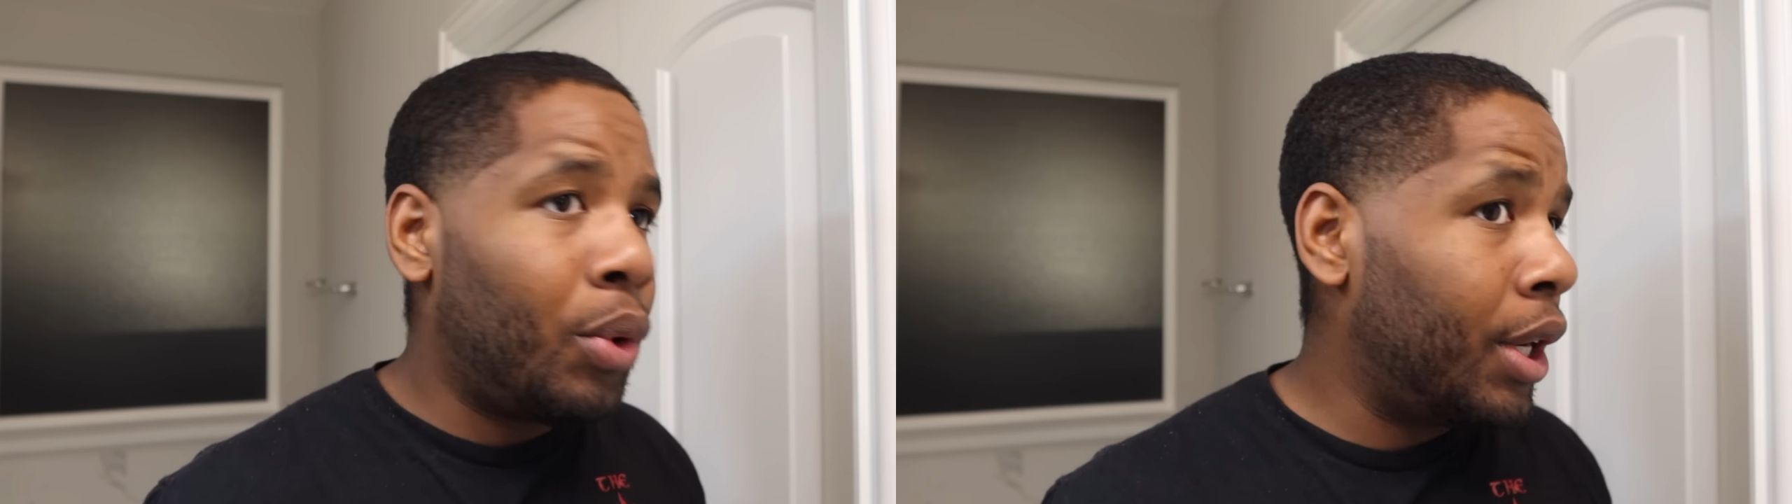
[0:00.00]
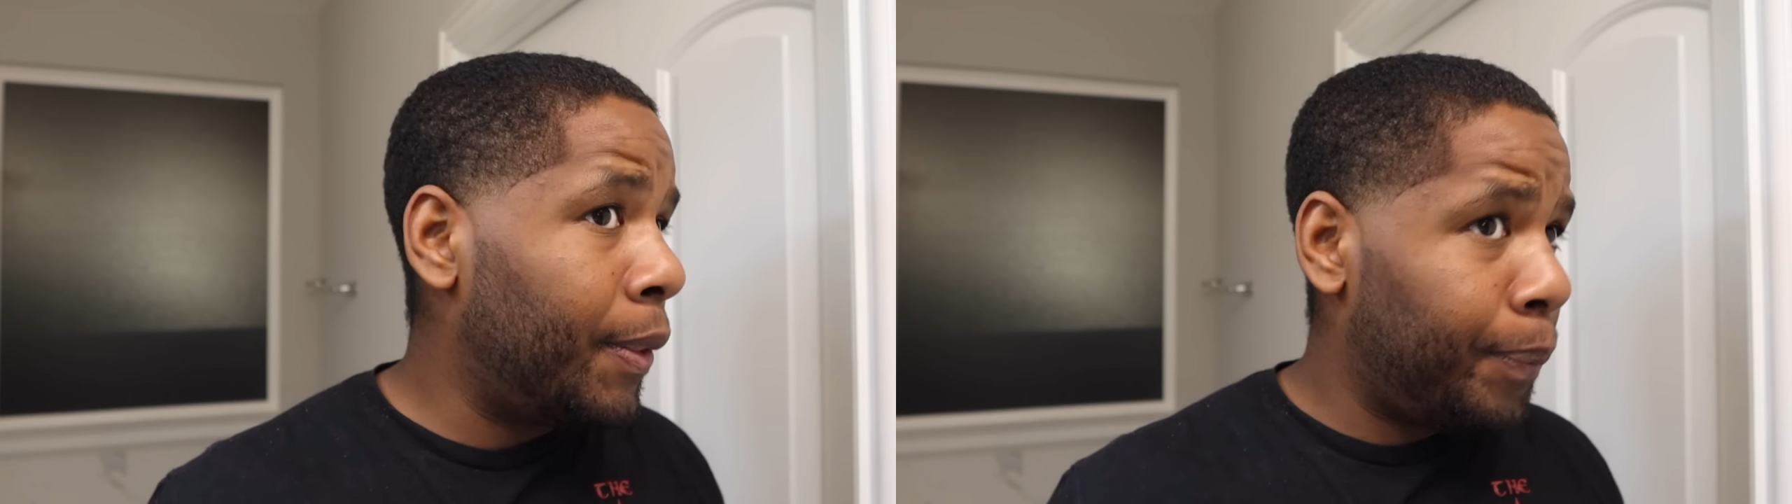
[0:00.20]

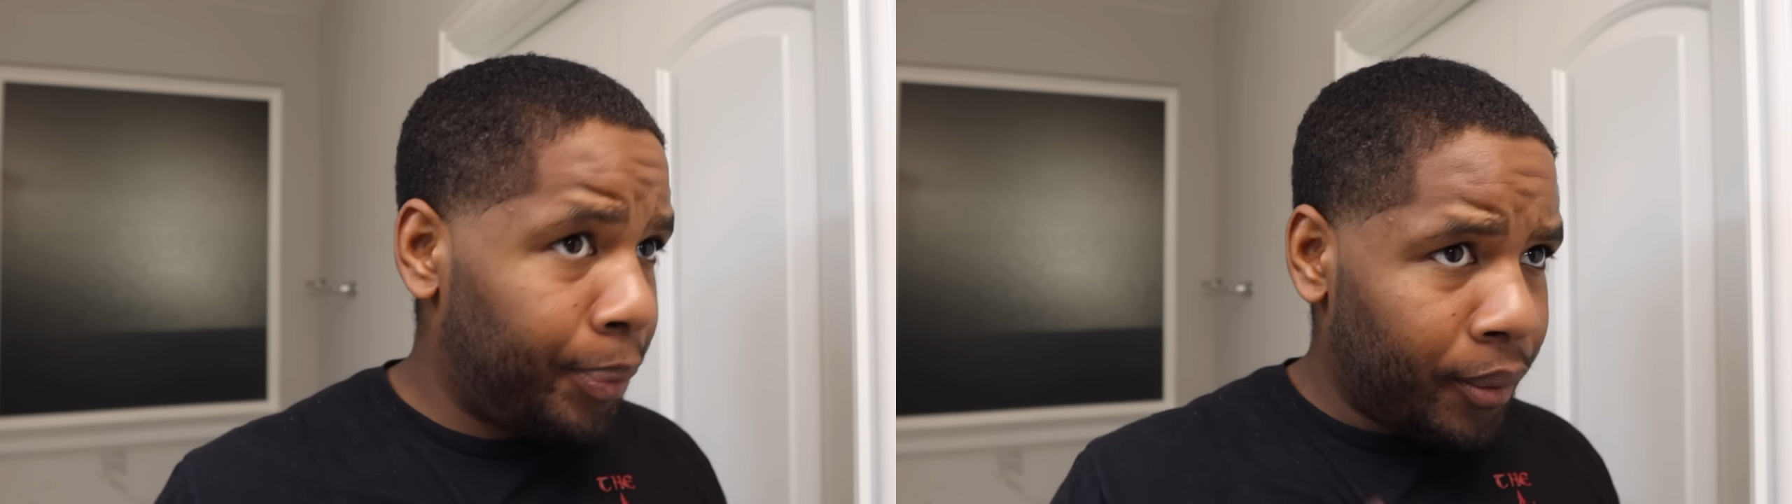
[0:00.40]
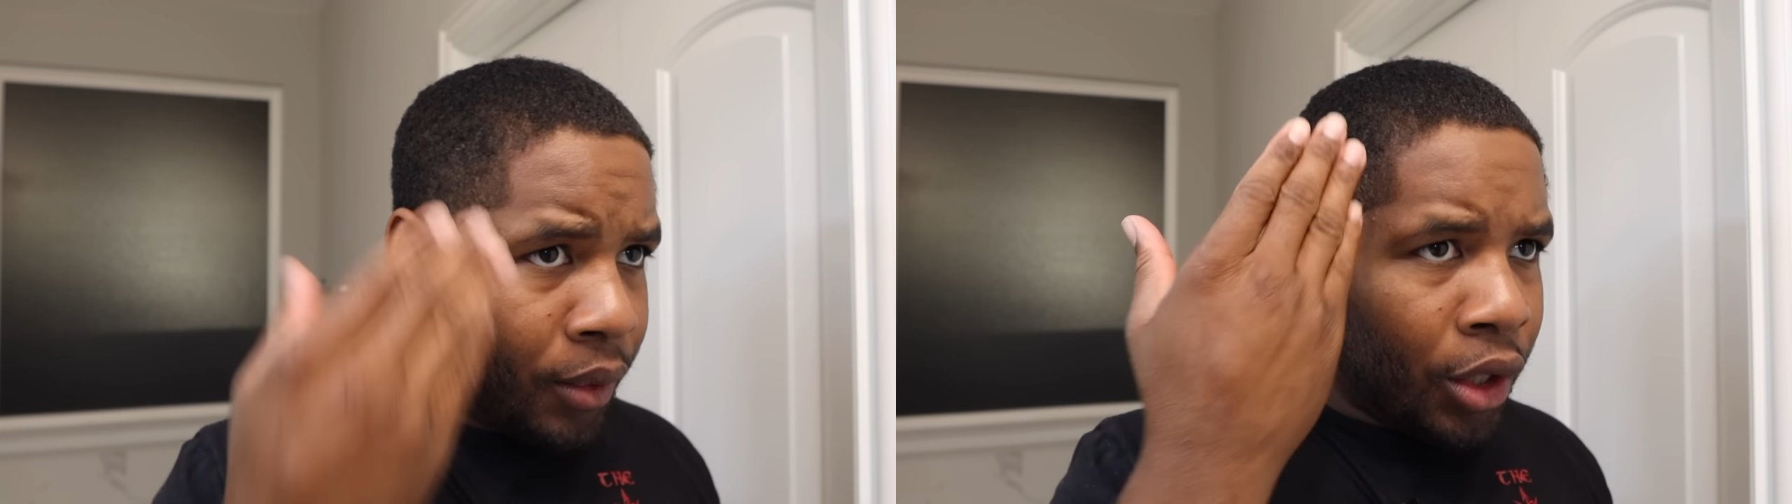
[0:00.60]
want it
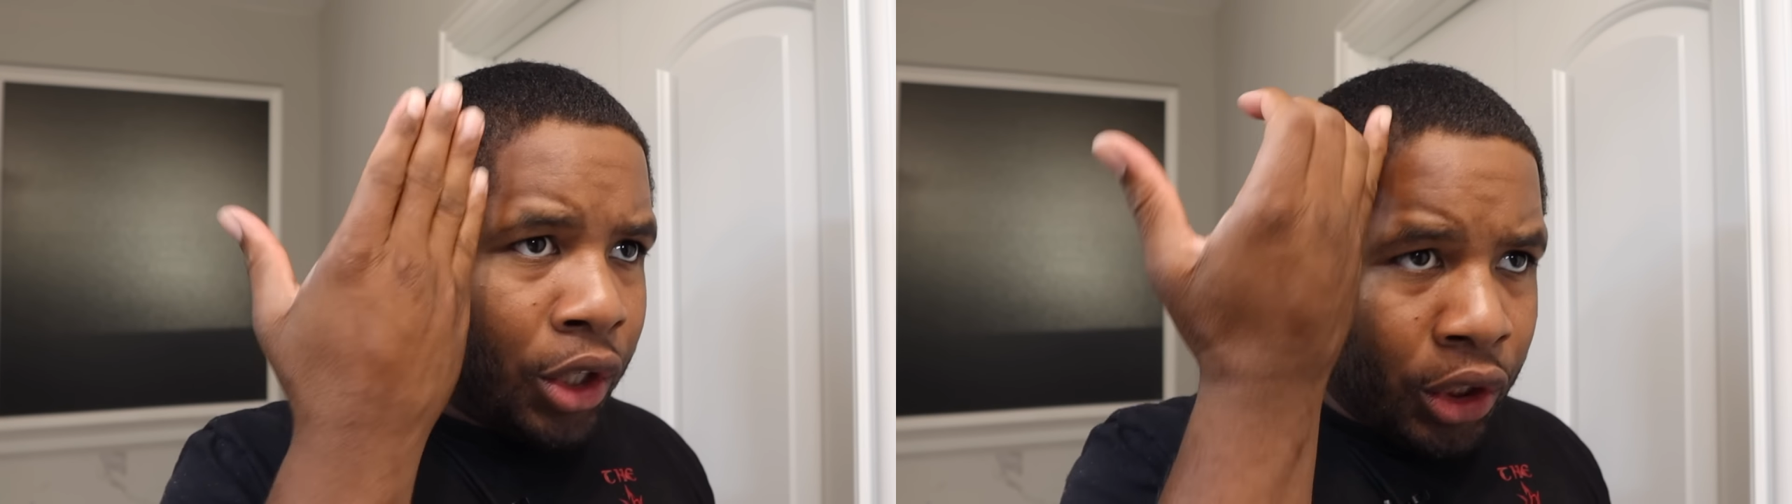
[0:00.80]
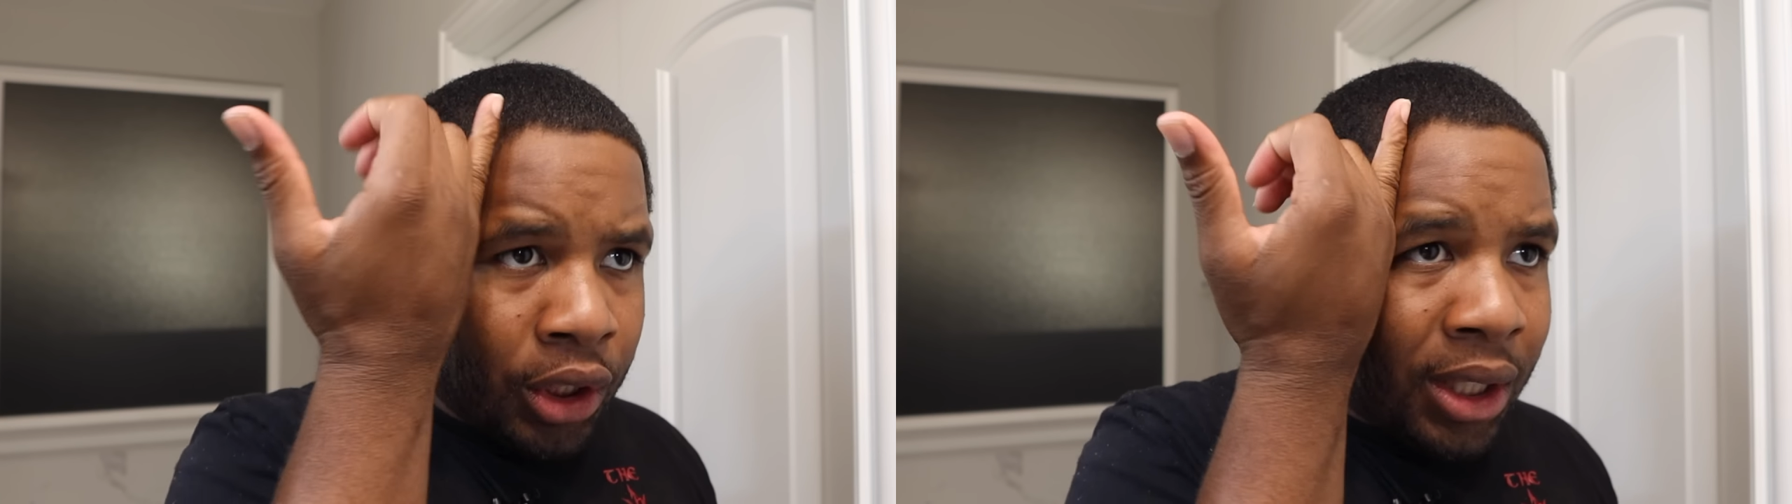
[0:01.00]

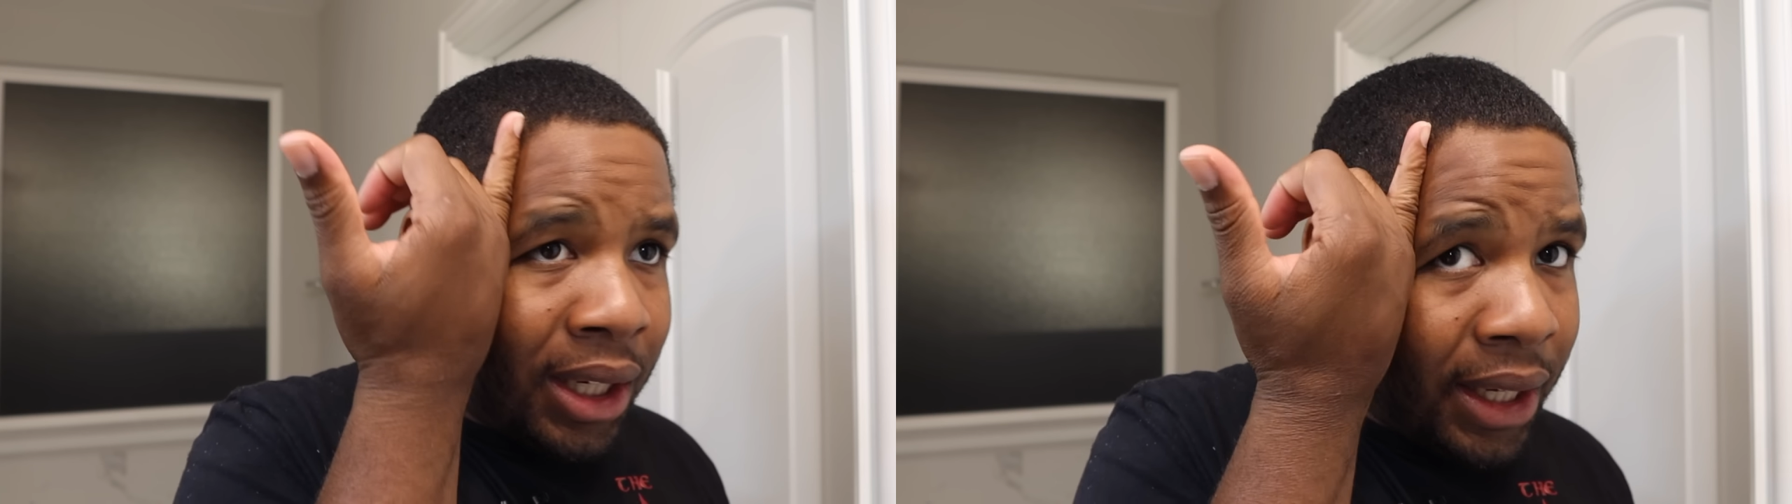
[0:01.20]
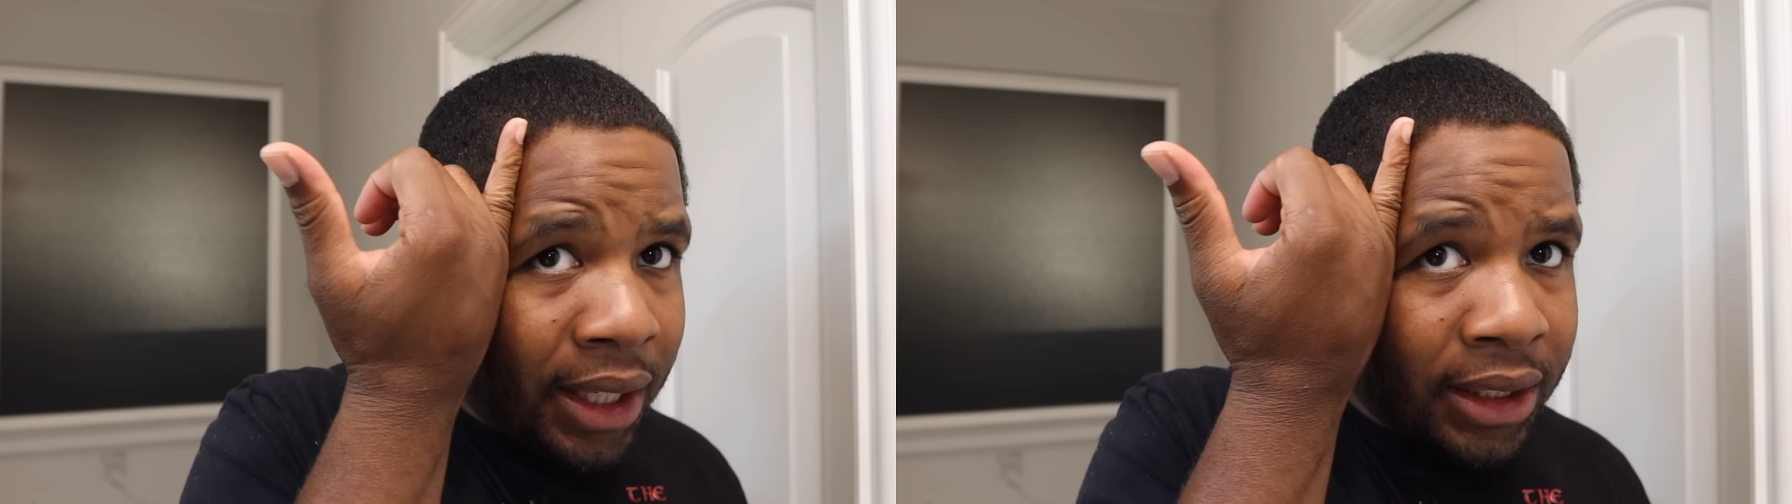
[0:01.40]

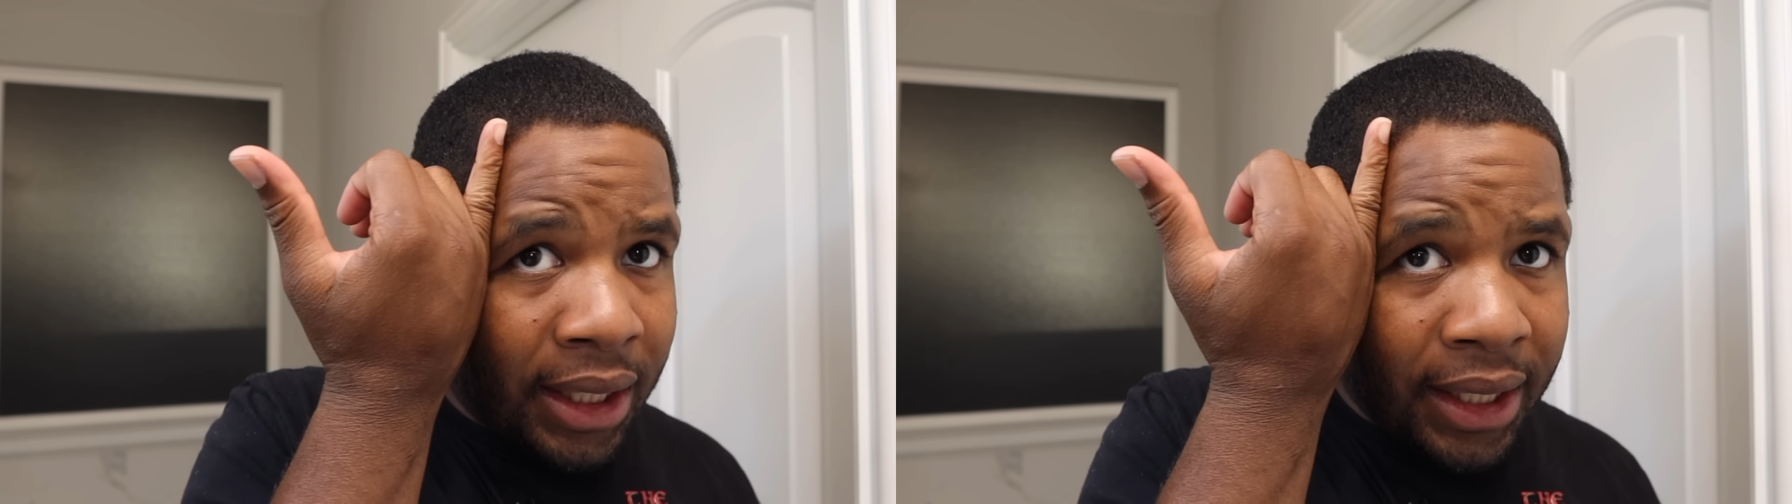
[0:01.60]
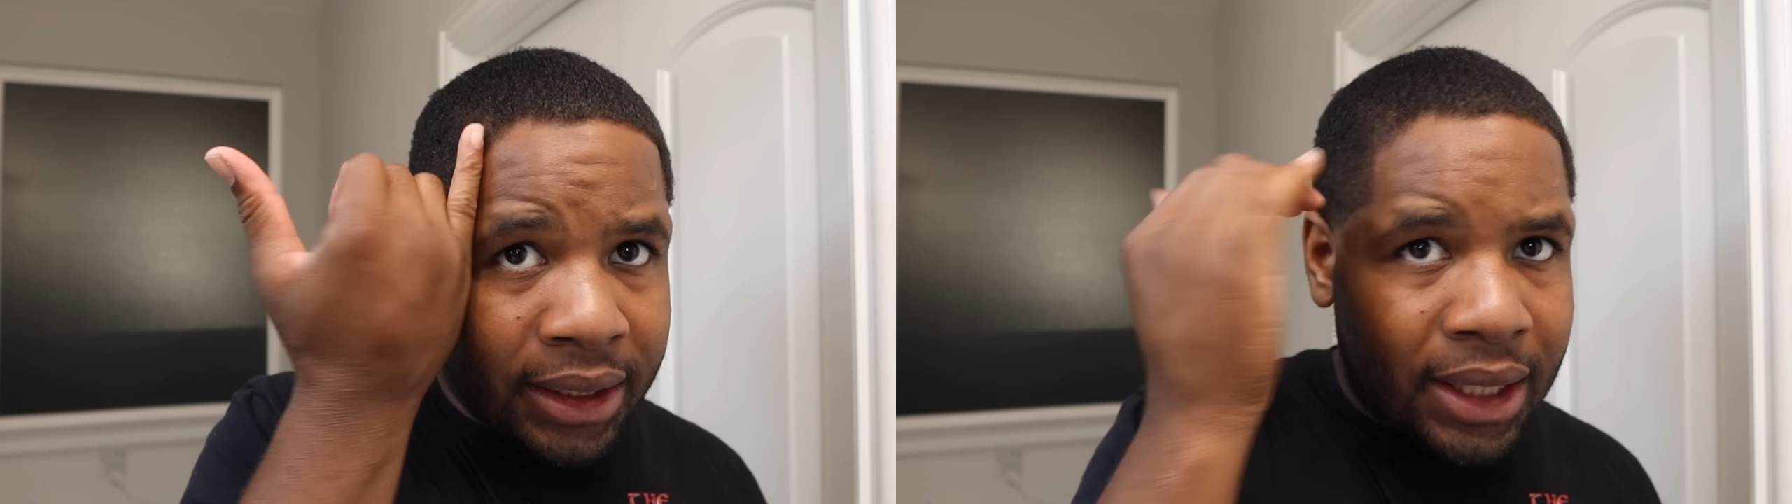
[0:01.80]
leaning to
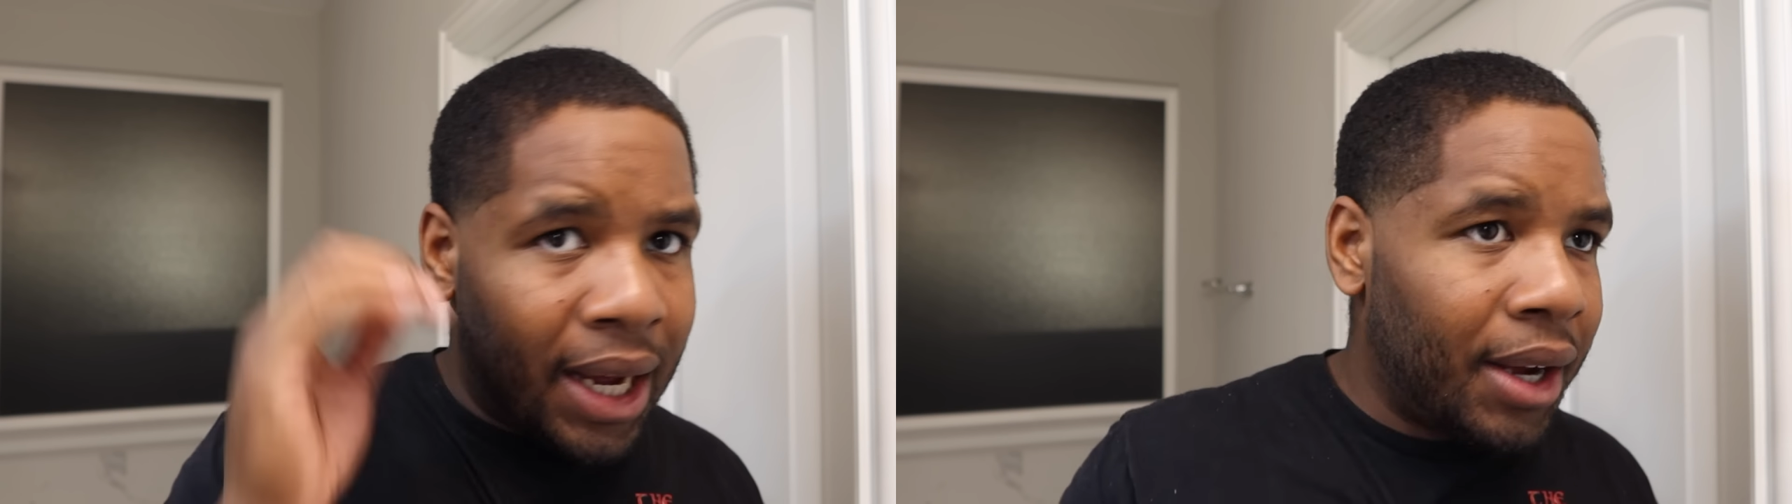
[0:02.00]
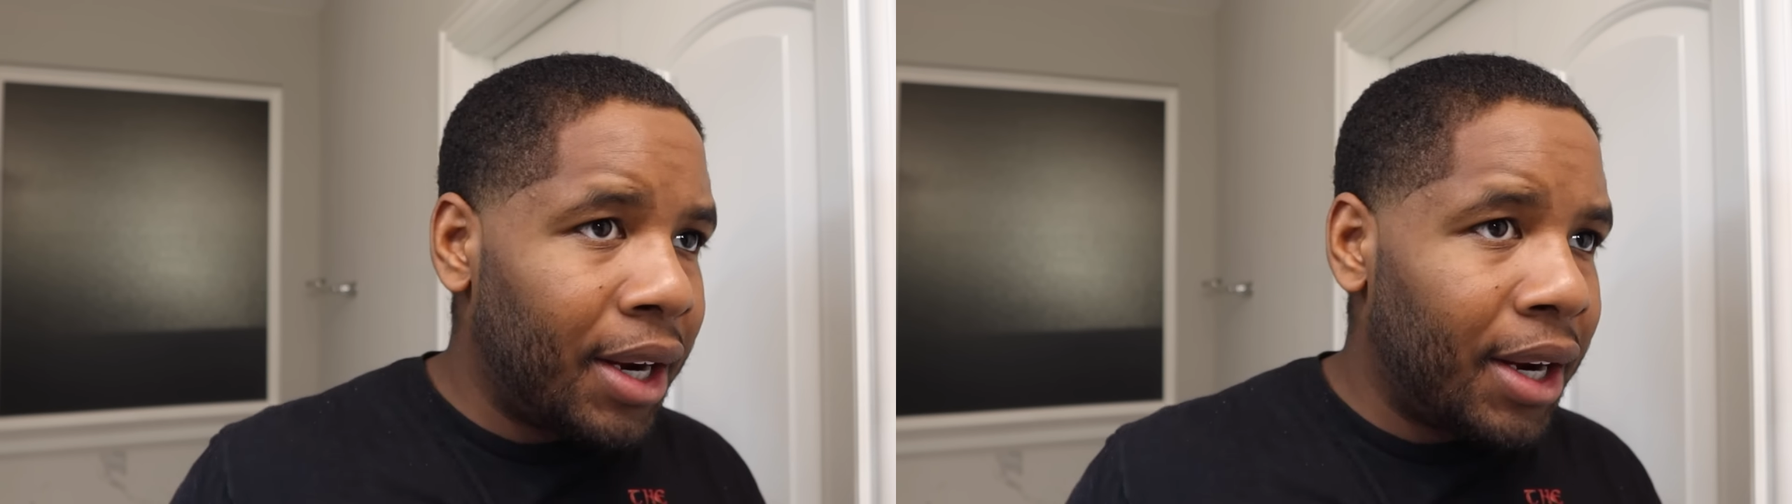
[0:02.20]
the inside.